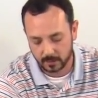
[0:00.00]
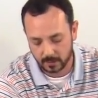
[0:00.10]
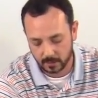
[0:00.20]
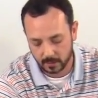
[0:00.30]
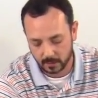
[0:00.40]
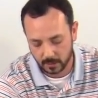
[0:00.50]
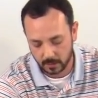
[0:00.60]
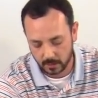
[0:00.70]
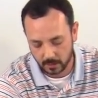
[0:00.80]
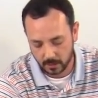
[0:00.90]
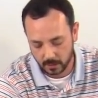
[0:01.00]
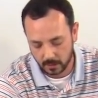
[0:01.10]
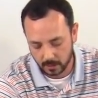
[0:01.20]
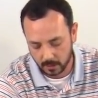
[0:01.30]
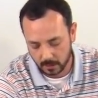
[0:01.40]

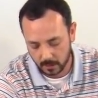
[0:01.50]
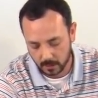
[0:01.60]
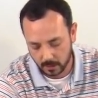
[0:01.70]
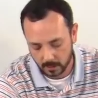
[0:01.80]
Nobody speaks.